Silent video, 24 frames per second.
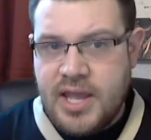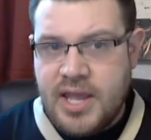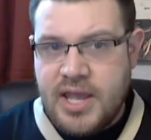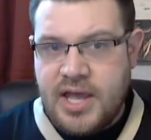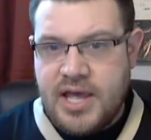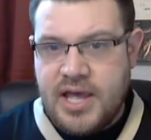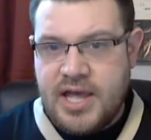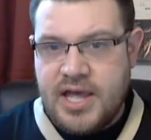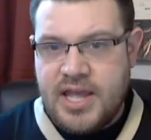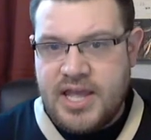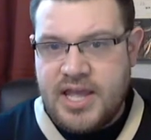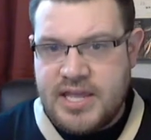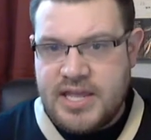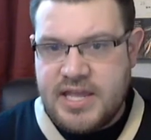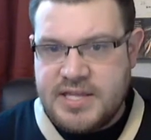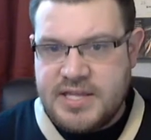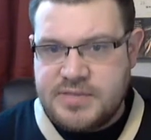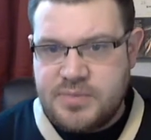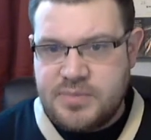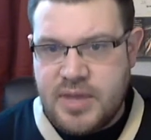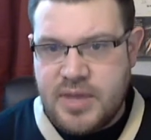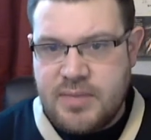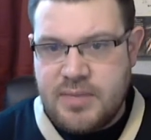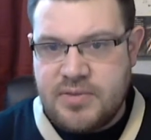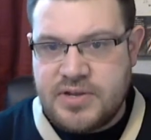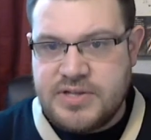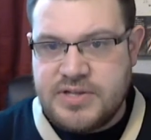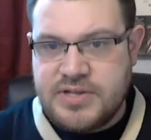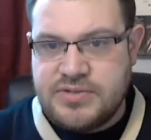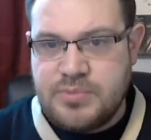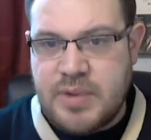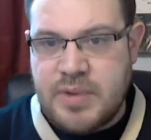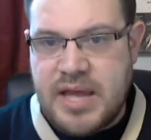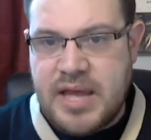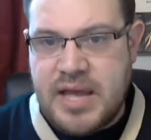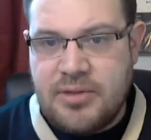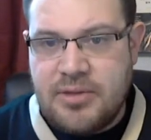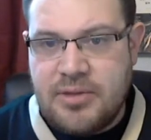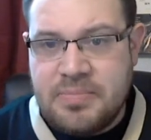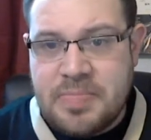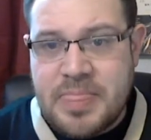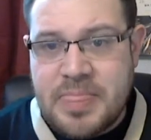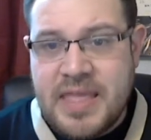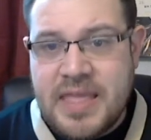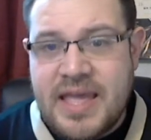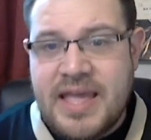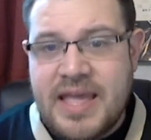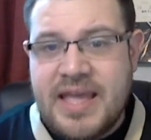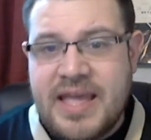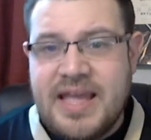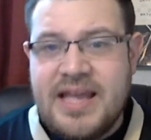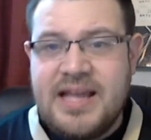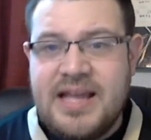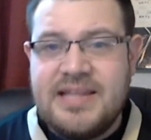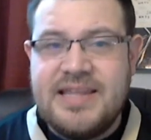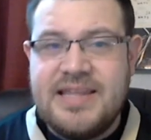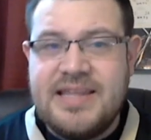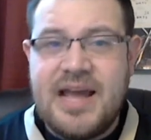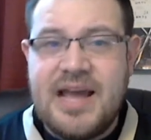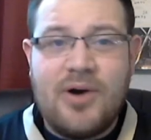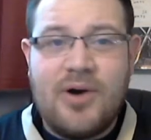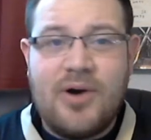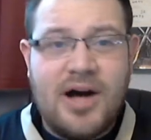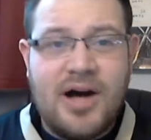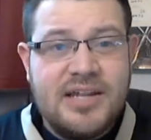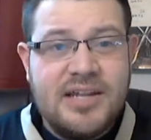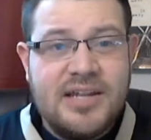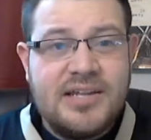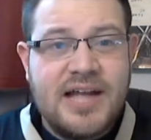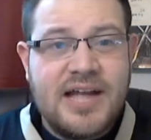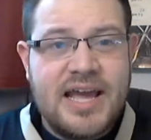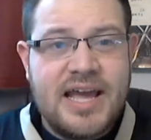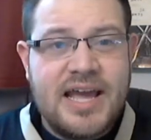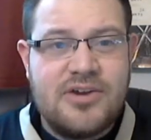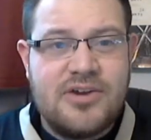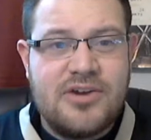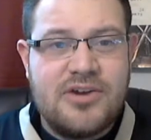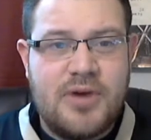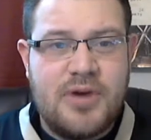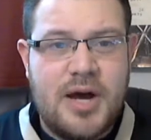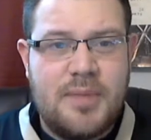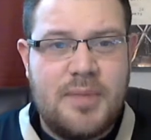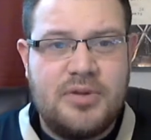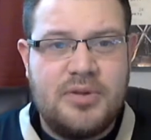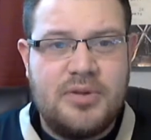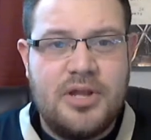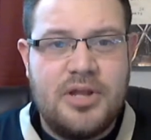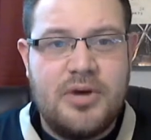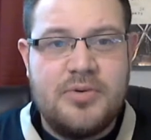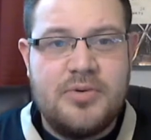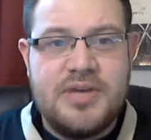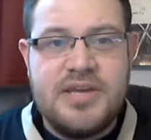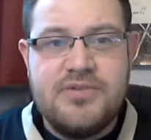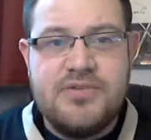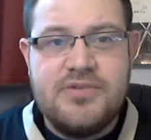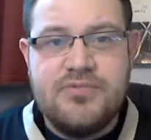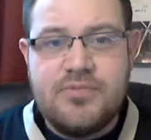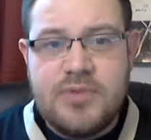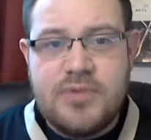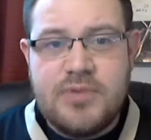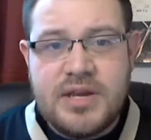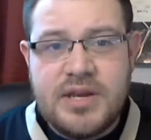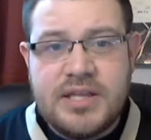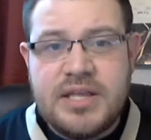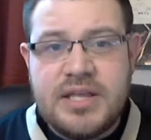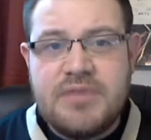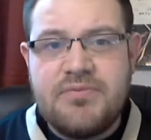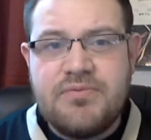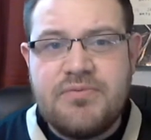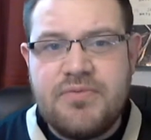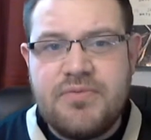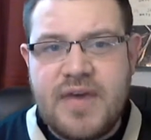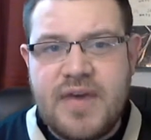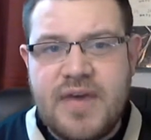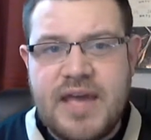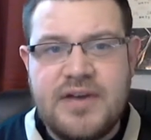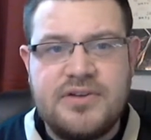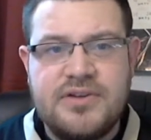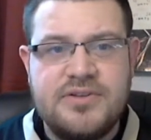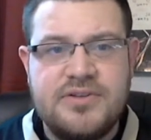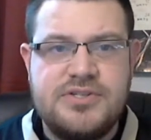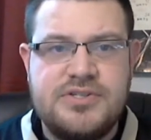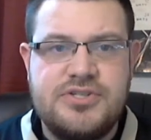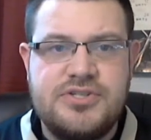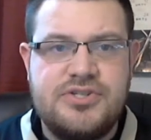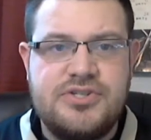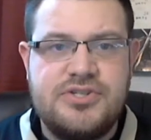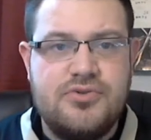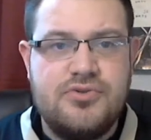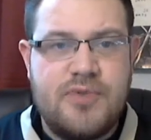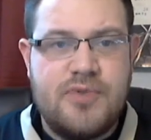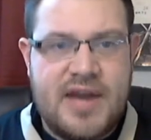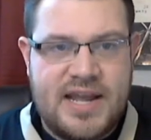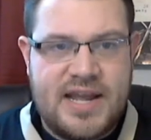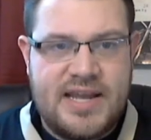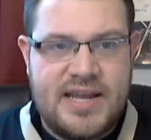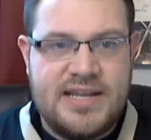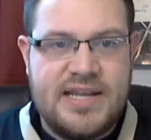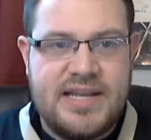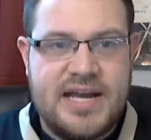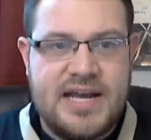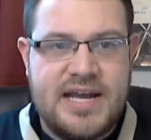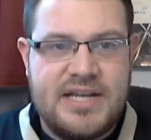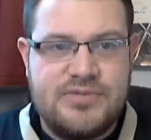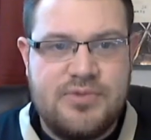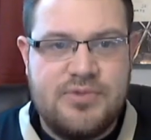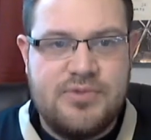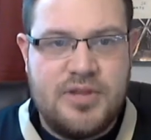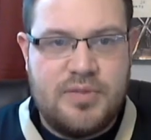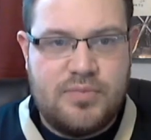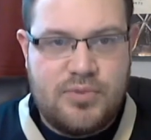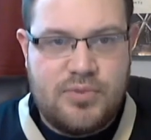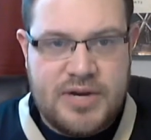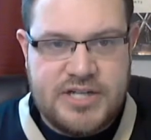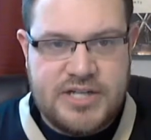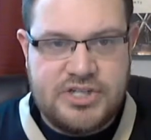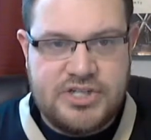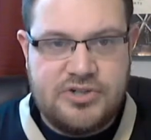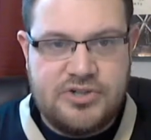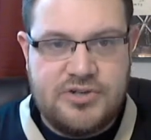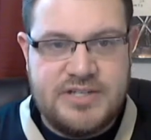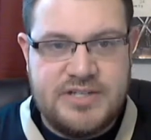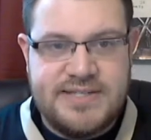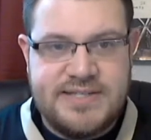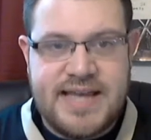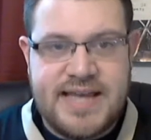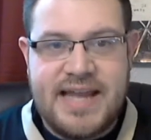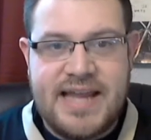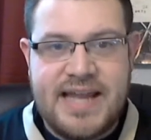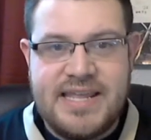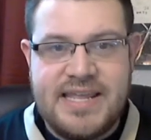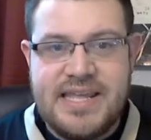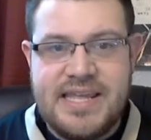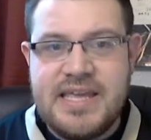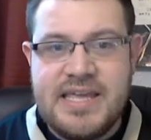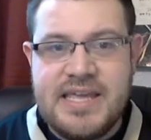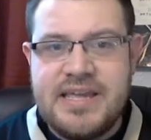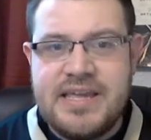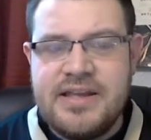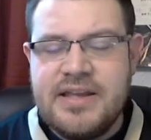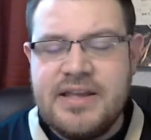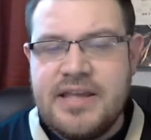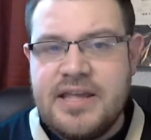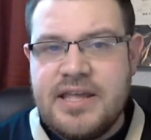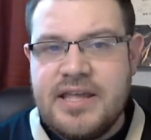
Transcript: in his playbook as well. Now, unlike Garoppolo, he really fails to recognize where the pressure is at. He